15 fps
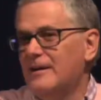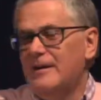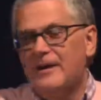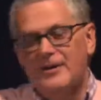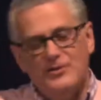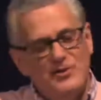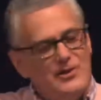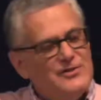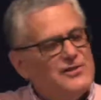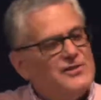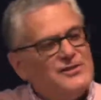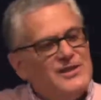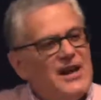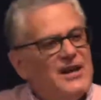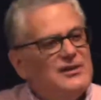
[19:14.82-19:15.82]
And Jesus
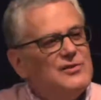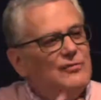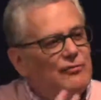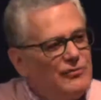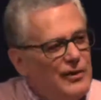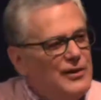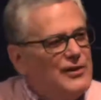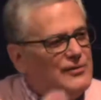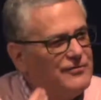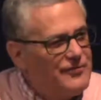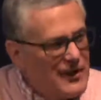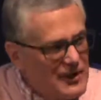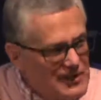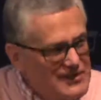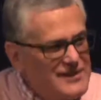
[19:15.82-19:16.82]
stands in front of the
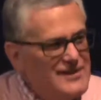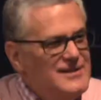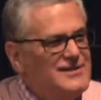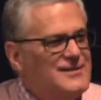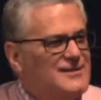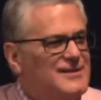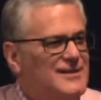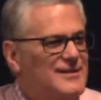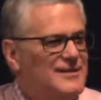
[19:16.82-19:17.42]
Pharisees,